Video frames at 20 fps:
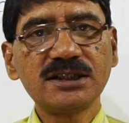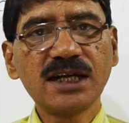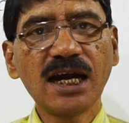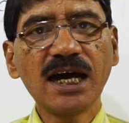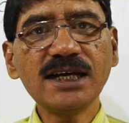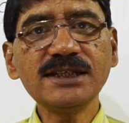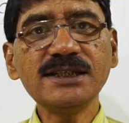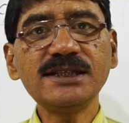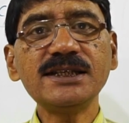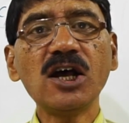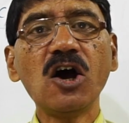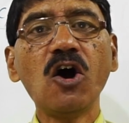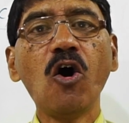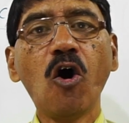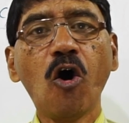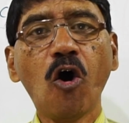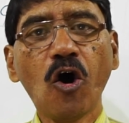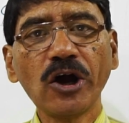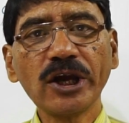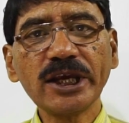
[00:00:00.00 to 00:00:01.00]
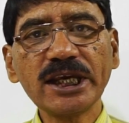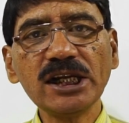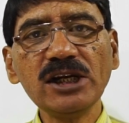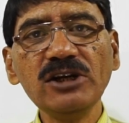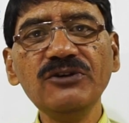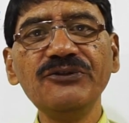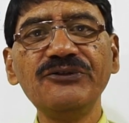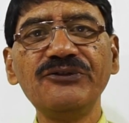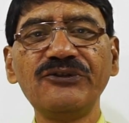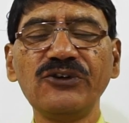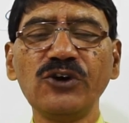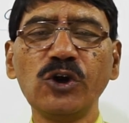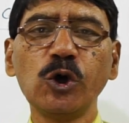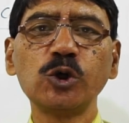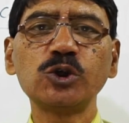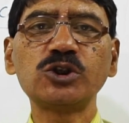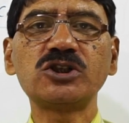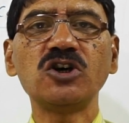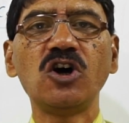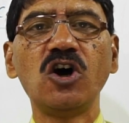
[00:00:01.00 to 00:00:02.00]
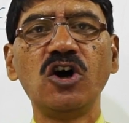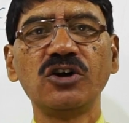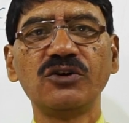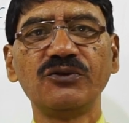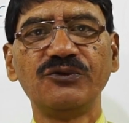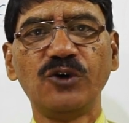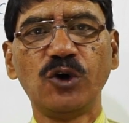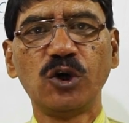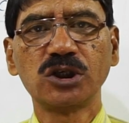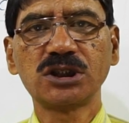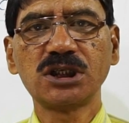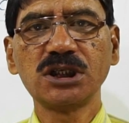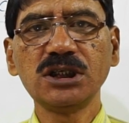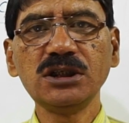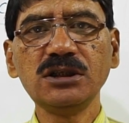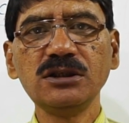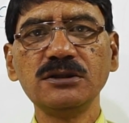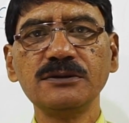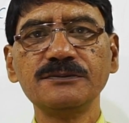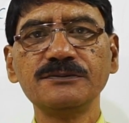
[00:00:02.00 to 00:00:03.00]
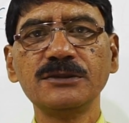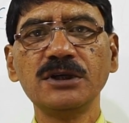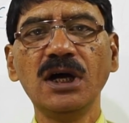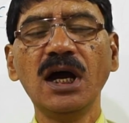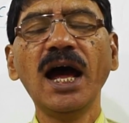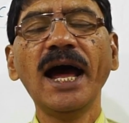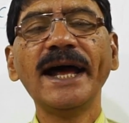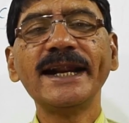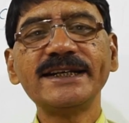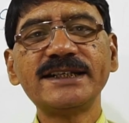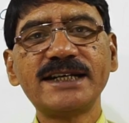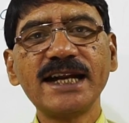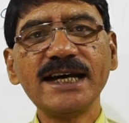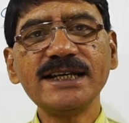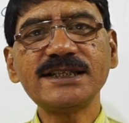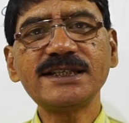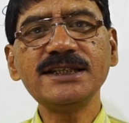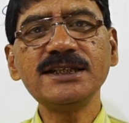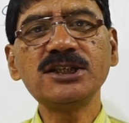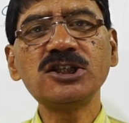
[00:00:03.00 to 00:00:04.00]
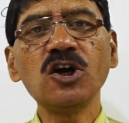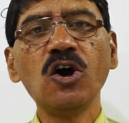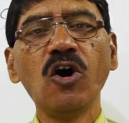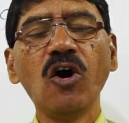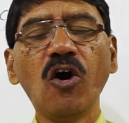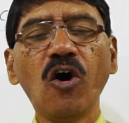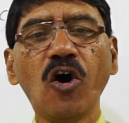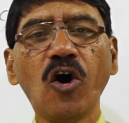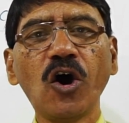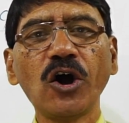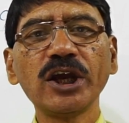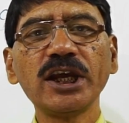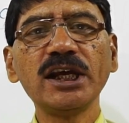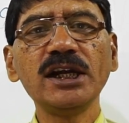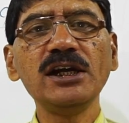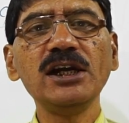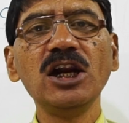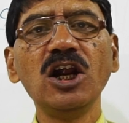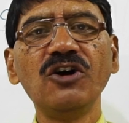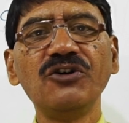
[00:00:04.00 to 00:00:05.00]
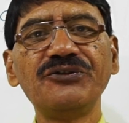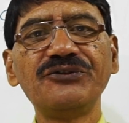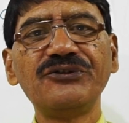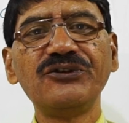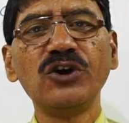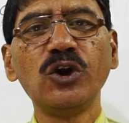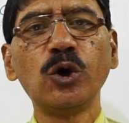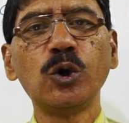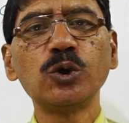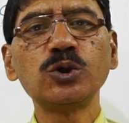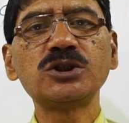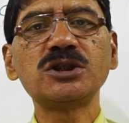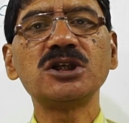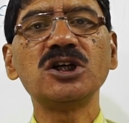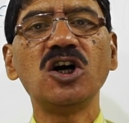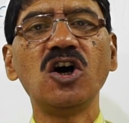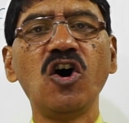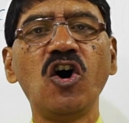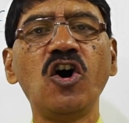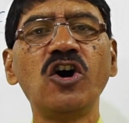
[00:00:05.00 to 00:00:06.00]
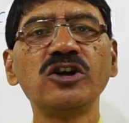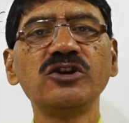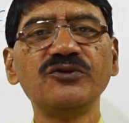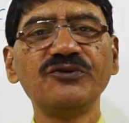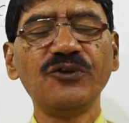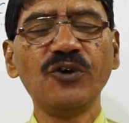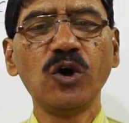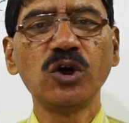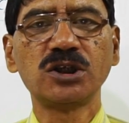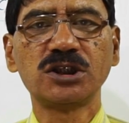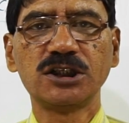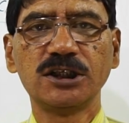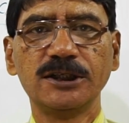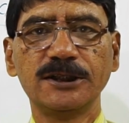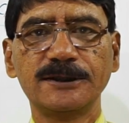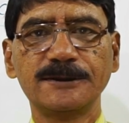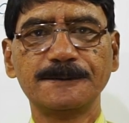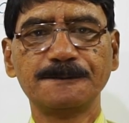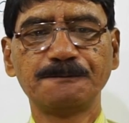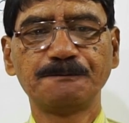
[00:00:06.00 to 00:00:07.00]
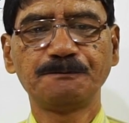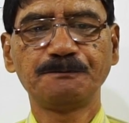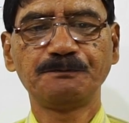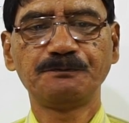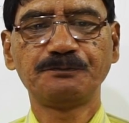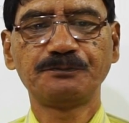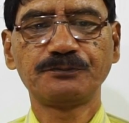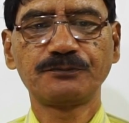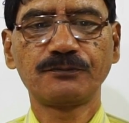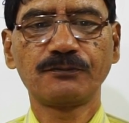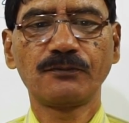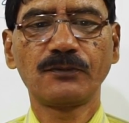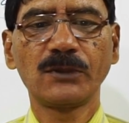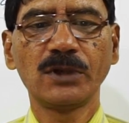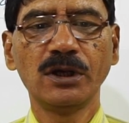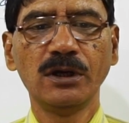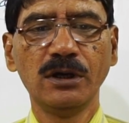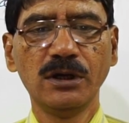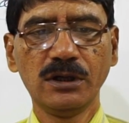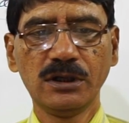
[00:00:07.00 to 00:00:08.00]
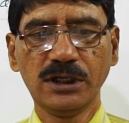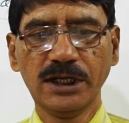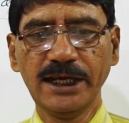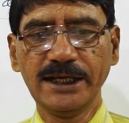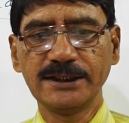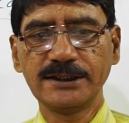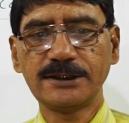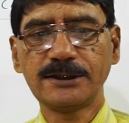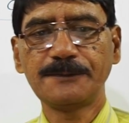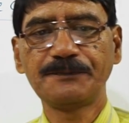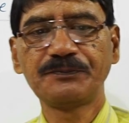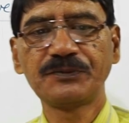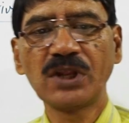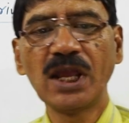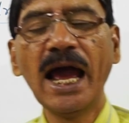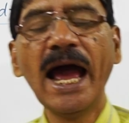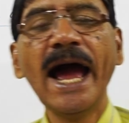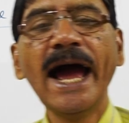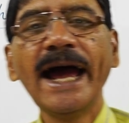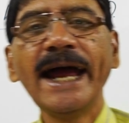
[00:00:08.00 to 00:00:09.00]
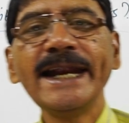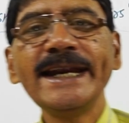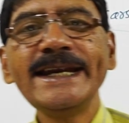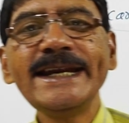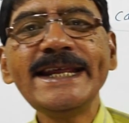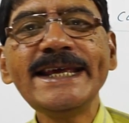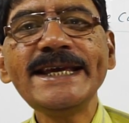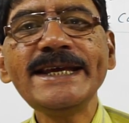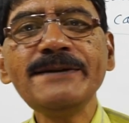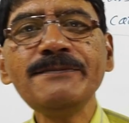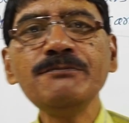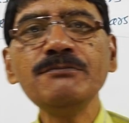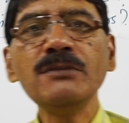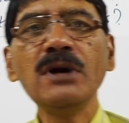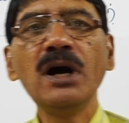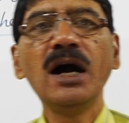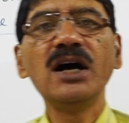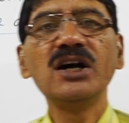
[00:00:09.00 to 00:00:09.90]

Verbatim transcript: Does oil float on water? Doesn't oil float on water? Next, neem